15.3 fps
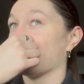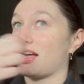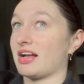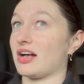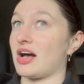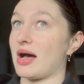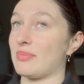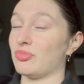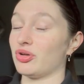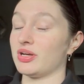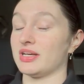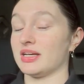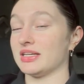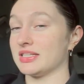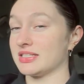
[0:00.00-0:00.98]
Like, I'm
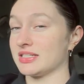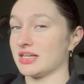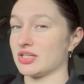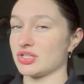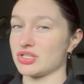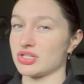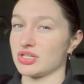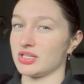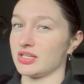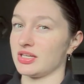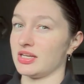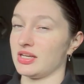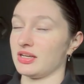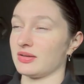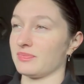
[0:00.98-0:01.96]
not
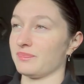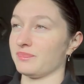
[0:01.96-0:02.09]
intentionally